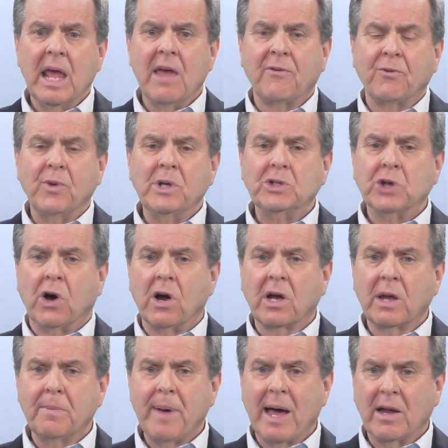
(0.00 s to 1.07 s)
if we
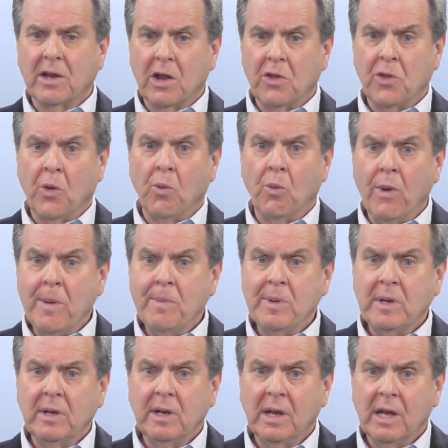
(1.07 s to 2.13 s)
talk about the
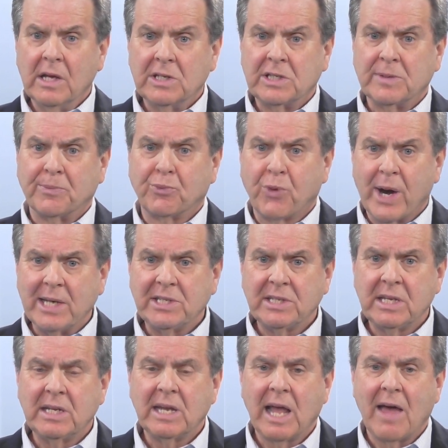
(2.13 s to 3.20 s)
women
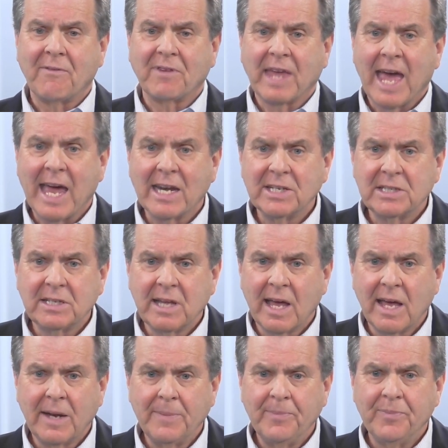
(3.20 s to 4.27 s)
suppressed in
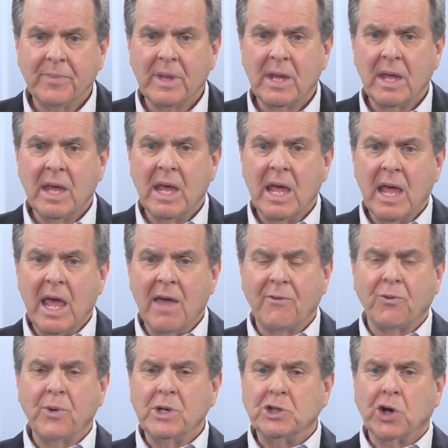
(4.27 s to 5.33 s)
Afghanistan,
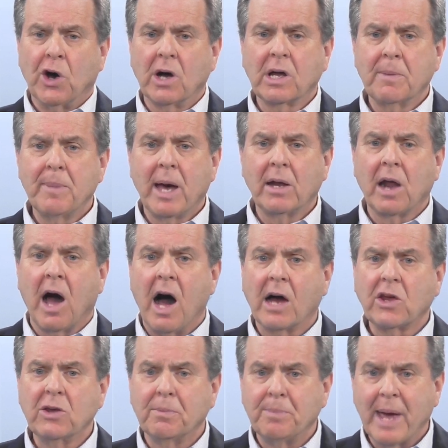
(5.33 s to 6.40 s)
if we talk about
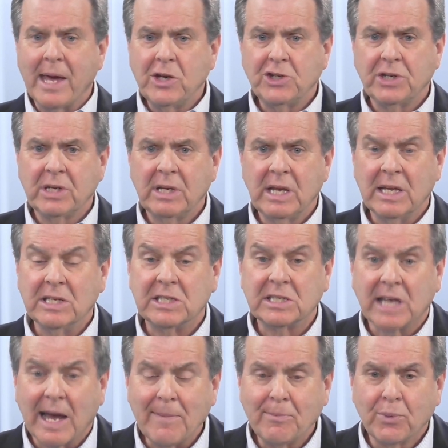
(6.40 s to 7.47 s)
occupation in
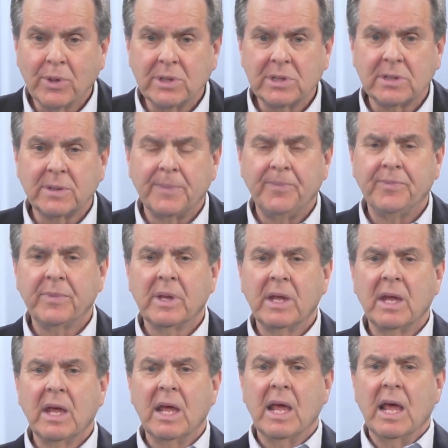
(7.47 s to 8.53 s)
Cyprus,
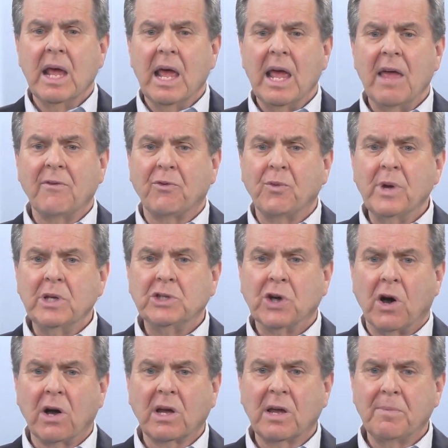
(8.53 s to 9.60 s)
if we
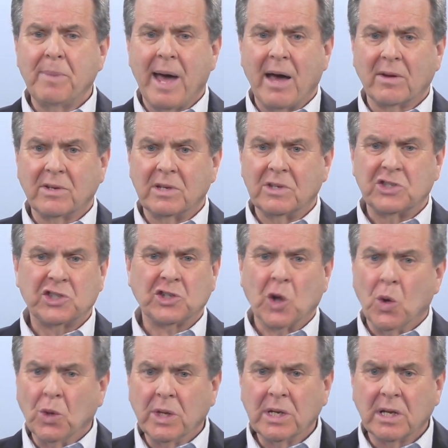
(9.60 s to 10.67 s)
talk about
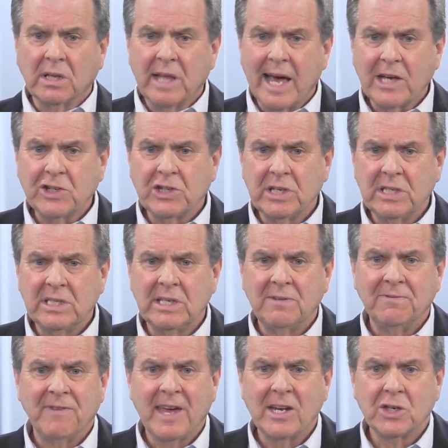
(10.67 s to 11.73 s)
stolen elections
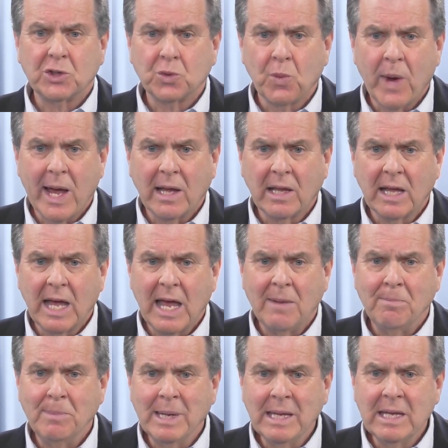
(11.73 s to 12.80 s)
in Venezuela
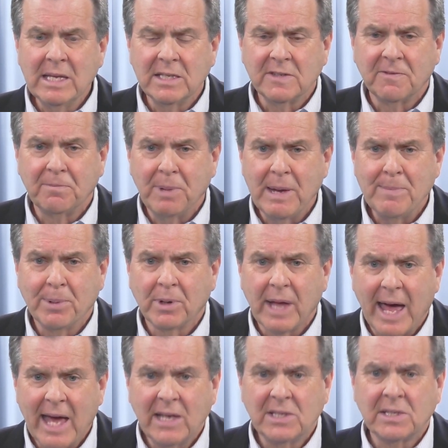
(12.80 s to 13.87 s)
and millions of
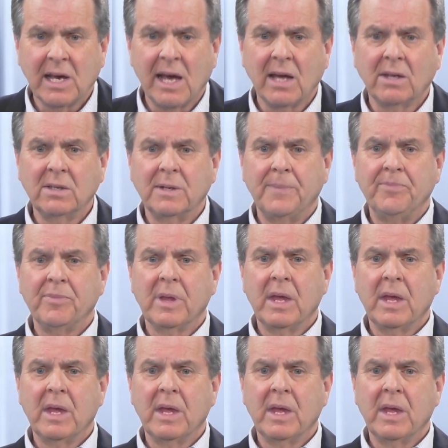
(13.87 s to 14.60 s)
people exiled,